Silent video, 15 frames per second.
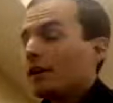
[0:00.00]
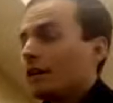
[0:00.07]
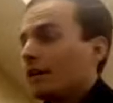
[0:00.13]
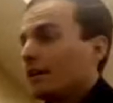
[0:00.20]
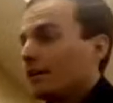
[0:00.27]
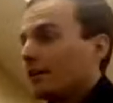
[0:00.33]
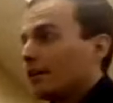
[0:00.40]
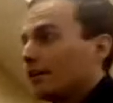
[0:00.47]

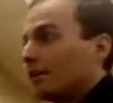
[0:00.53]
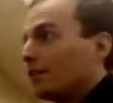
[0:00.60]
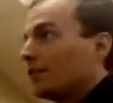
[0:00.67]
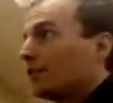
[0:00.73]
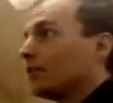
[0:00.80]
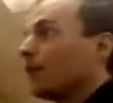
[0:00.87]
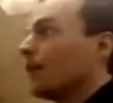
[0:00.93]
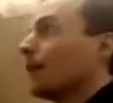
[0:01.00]

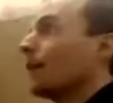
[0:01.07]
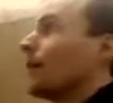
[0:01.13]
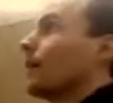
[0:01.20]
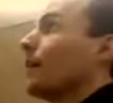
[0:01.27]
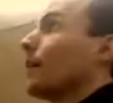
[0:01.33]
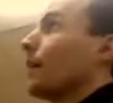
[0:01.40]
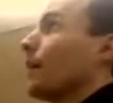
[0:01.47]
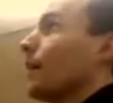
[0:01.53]
is,
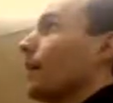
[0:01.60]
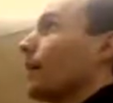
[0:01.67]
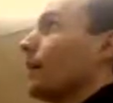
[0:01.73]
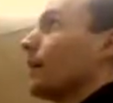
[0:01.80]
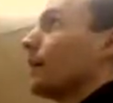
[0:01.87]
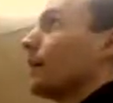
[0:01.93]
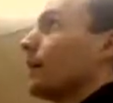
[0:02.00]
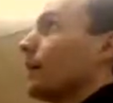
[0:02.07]

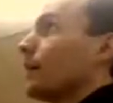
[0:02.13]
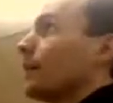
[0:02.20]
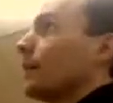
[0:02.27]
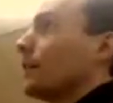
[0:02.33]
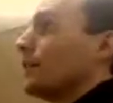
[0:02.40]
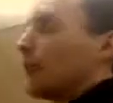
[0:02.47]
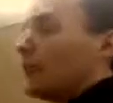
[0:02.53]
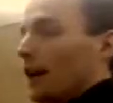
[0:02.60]

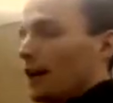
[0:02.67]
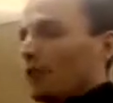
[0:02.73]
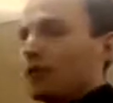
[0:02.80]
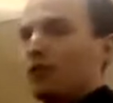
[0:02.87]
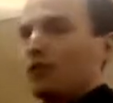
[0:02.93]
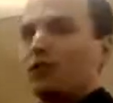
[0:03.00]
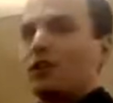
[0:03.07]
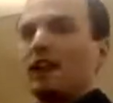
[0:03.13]
it's got a
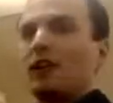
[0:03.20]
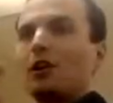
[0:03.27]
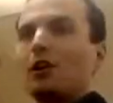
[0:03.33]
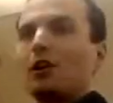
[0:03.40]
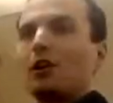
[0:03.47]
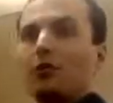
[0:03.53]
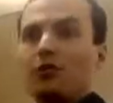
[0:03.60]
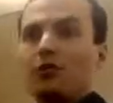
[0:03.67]

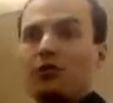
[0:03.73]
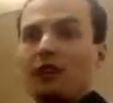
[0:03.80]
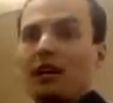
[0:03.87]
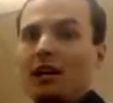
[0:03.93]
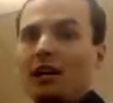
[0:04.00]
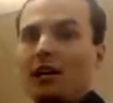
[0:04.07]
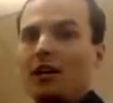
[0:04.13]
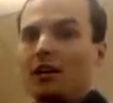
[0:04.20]

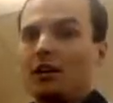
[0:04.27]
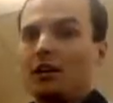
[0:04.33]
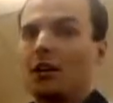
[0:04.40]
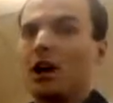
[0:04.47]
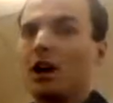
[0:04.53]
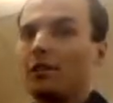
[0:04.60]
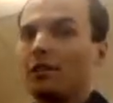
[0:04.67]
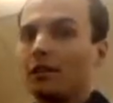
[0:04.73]
sphingosine,
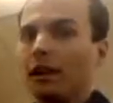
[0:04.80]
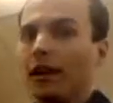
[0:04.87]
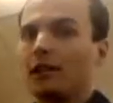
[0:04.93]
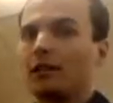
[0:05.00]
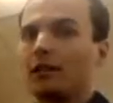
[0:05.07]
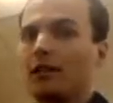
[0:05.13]
not a